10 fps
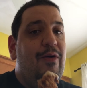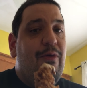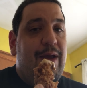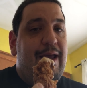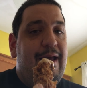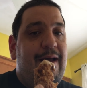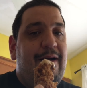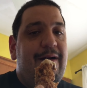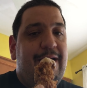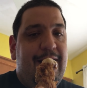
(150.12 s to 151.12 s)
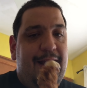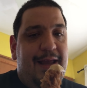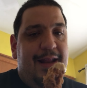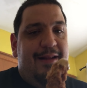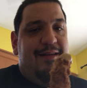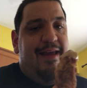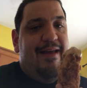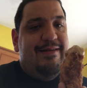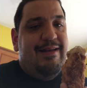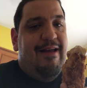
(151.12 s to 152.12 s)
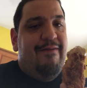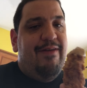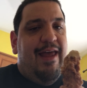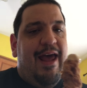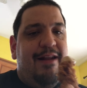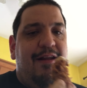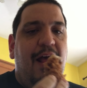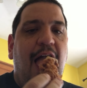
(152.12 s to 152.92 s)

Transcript: we are gonna get a taste of that.